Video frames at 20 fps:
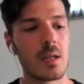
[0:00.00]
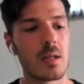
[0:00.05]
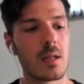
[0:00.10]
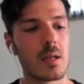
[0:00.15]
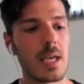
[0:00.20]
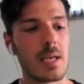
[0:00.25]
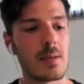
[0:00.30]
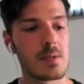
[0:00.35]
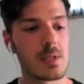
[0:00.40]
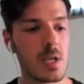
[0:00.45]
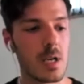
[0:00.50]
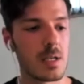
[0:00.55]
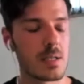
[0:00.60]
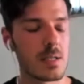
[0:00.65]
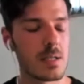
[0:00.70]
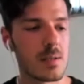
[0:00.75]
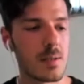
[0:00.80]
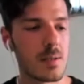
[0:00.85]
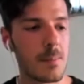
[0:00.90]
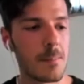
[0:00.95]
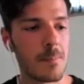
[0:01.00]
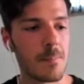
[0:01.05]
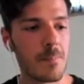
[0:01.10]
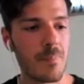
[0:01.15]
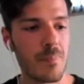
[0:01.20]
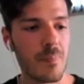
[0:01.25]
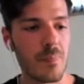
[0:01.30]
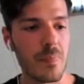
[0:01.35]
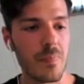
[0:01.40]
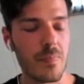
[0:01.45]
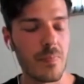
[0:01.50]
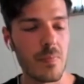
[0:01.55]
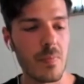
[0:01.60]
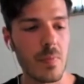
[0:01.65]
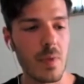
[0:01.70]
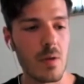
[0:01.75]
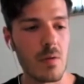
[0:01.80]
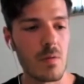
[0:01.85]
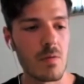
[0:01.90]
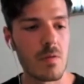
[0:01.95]
that keeps us
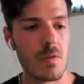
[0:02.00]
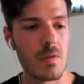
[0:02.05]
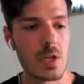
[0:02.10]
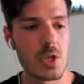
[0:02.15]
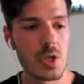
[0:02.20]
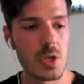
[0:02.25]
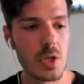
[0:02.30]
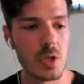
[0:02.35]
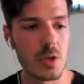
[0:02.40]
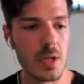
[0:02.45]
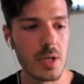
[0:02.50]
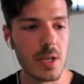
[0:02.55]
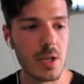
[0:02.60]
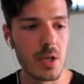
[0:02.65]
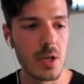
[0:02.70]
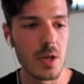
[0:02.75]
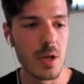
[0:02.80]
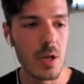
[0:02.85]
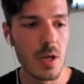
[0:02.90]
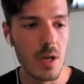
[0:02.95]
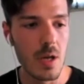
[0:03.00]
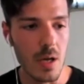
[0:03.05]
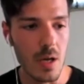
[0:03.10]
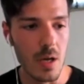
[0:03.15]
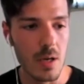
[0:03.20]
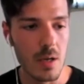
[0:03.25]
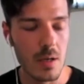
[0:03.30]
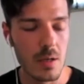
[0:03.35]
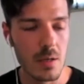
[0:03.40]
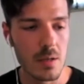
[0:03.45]
vigilant and alert,